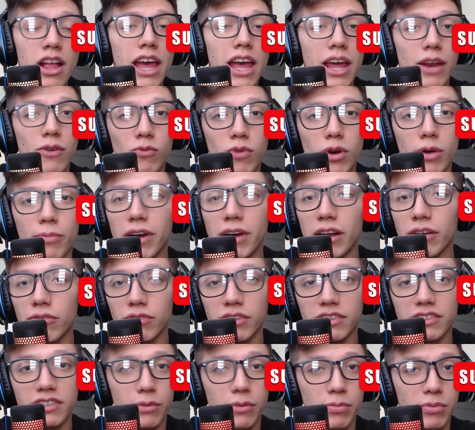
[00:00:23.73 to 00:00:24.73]
and what my
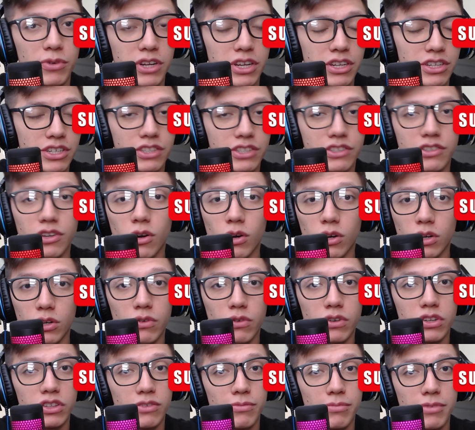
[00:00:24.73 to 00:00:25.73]
resale predictions are
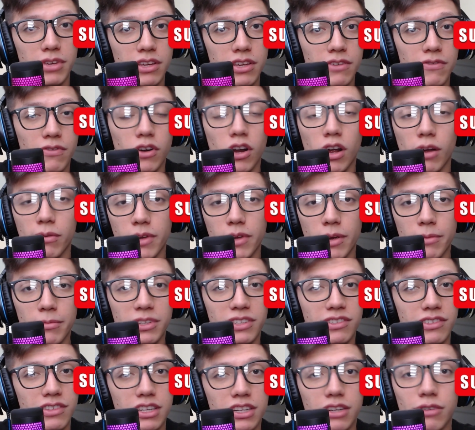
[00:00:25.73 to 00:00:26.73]
going to be for upcoming
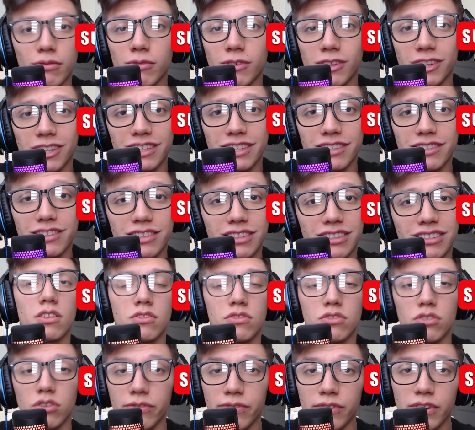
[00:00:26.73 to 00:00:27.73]
sneaker releases.
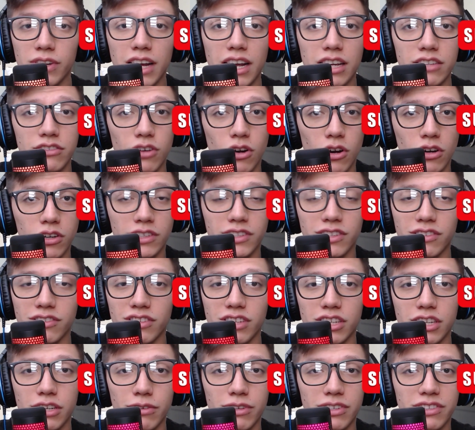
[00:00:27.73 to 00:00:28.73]
So if you guys are into
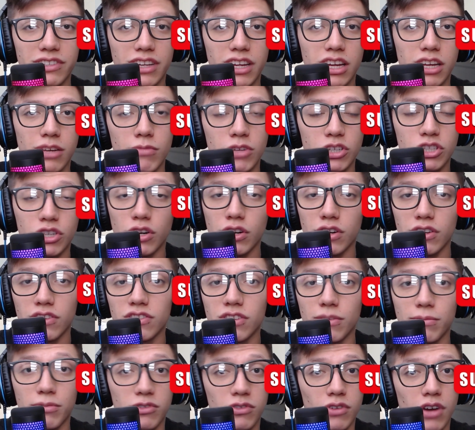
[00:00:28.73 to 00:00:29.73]
sneaker reselling, make sure to
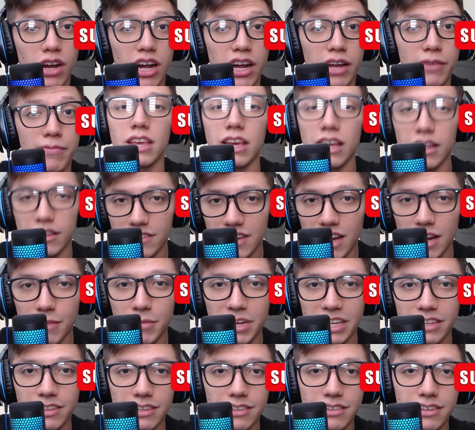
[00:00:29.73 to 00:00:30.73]
subscribe as I
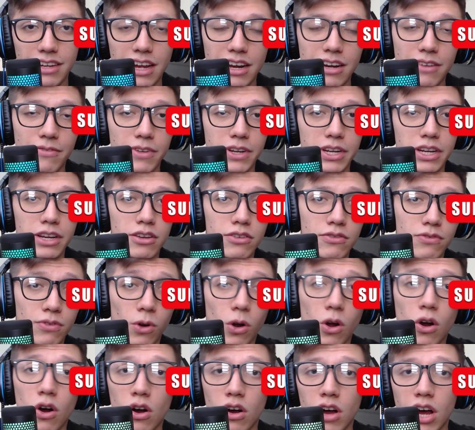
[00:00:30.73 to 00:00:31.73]
make these kind of videos for
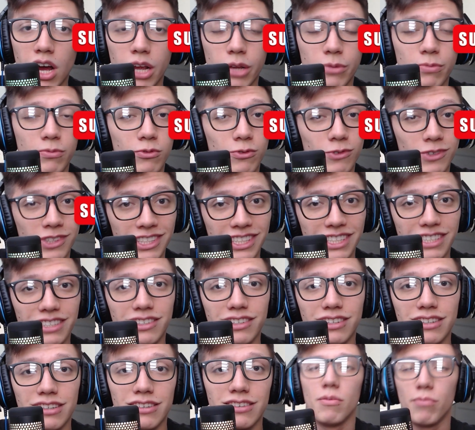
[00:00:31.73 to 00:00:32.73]
all hyped
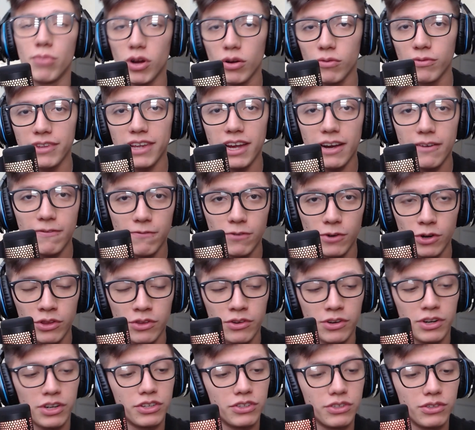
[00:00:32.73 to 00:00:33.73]
releases. But without
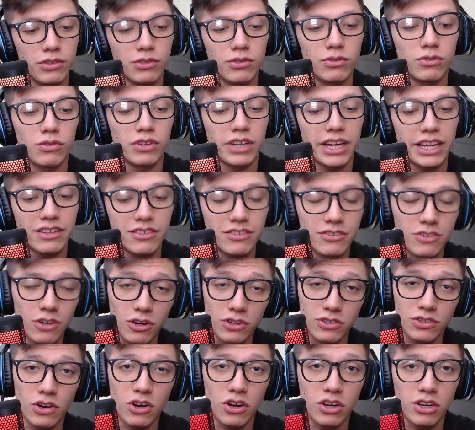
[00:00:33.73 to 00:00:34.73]
further ado, let's
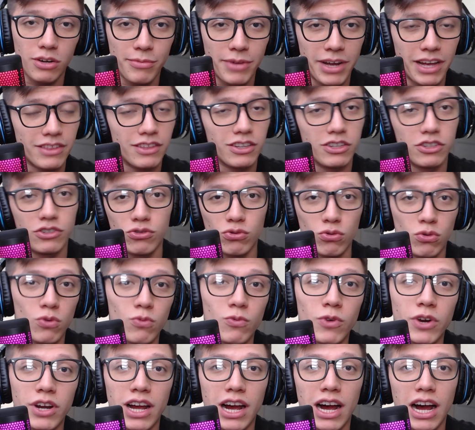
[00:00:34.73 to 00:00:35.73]
start talking about the Jordan
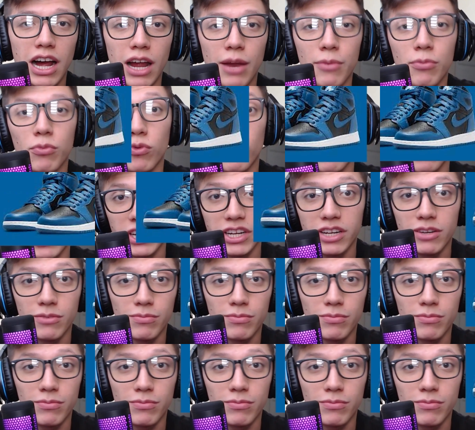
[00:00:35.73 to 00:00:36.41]
1 High Marina